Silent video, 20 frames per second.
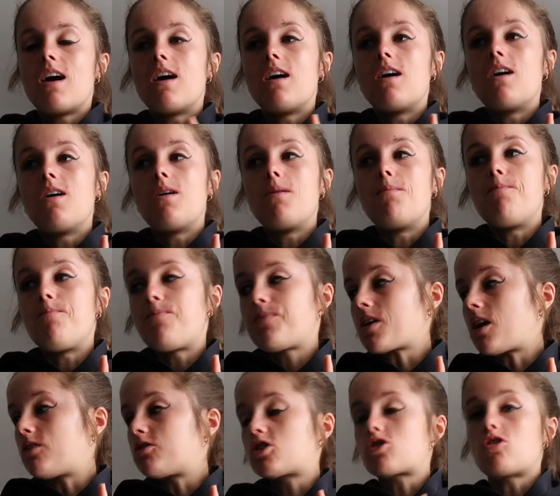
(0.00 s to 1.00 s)

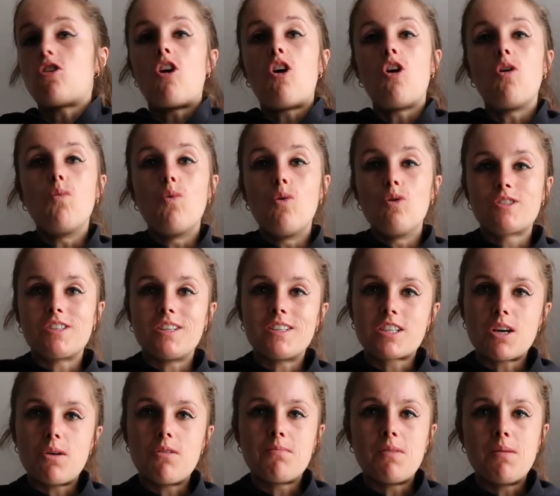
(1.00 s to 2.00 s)
I've just got a hot water
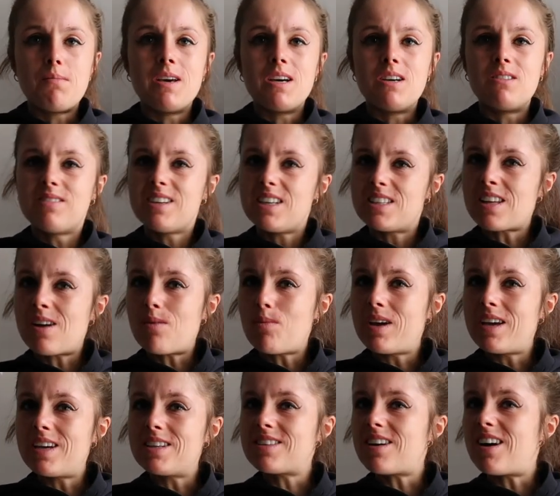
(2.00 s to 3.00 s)
to go with my meal. Is that
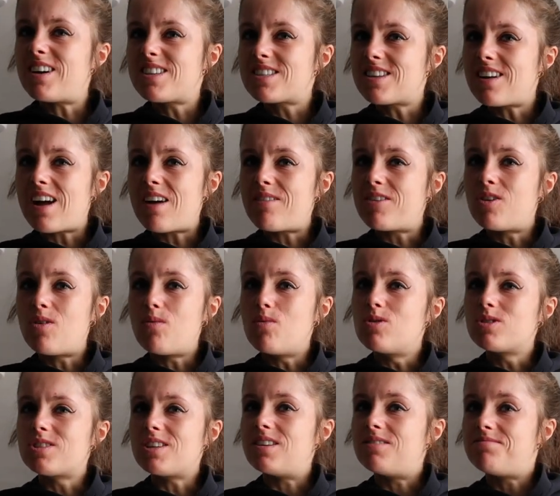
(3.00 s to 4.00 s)
weird? I just like having hot
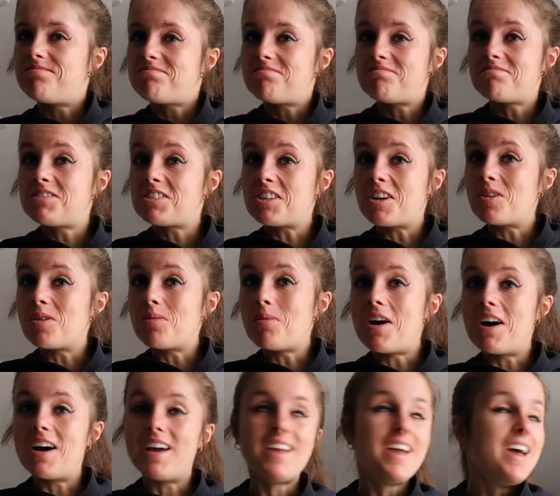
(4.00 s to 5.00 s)
water. Don't know
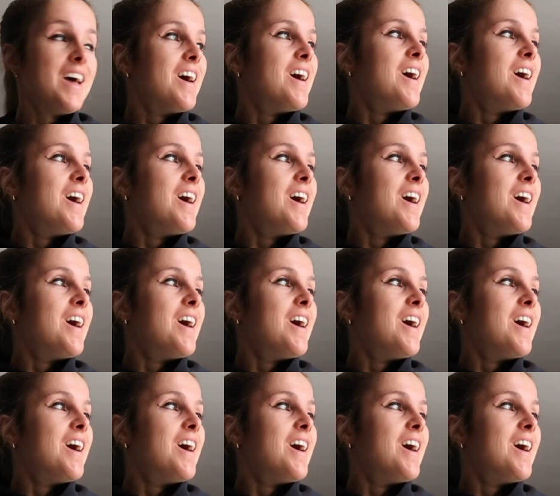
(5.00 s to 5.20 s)
why.